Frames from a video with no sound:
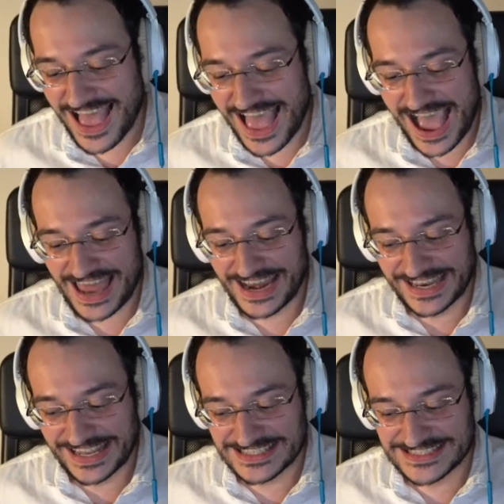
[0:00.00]
and
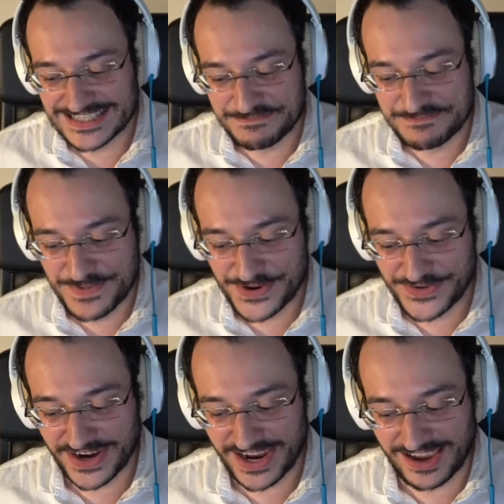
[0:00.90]
it's a
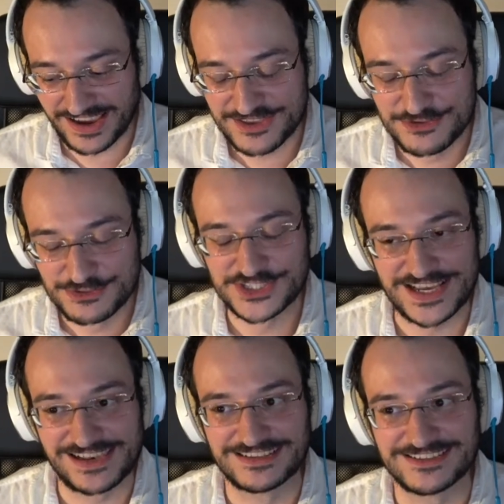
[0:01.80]
very huge
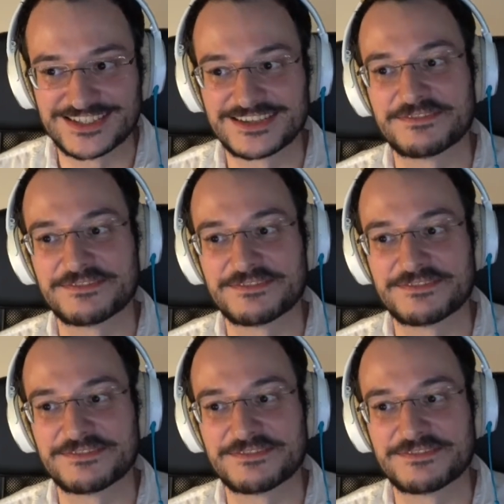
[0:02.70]
challenge